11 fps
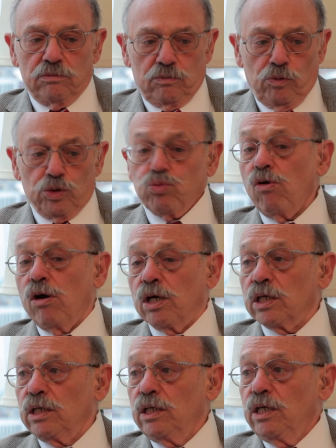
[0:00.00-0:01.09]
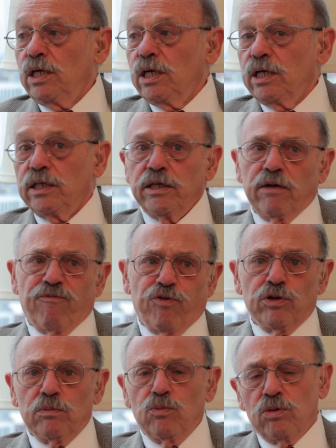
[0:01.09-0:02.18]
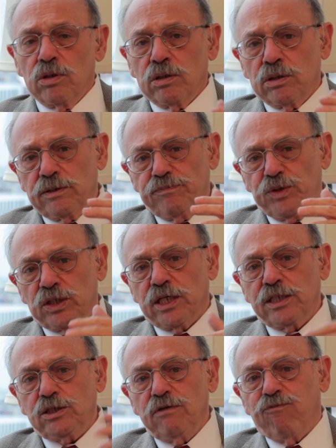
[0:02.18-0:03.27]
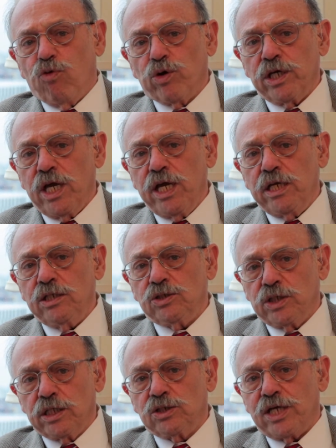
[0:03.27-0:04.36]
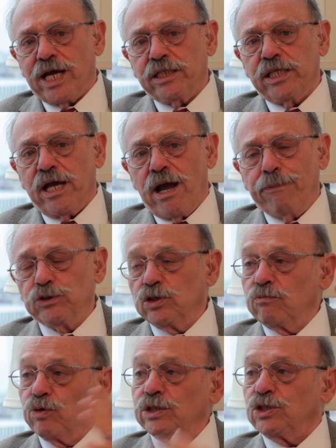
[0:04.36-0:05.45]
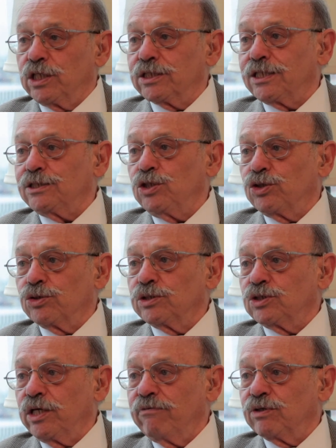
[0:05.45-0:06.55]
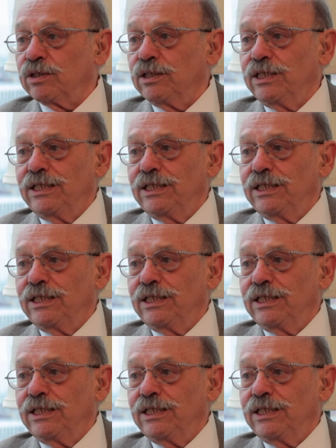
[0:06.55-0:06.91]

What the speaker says: was wrong. And furthermore, in 1948, he said exactly the opposite of what he said in 1937.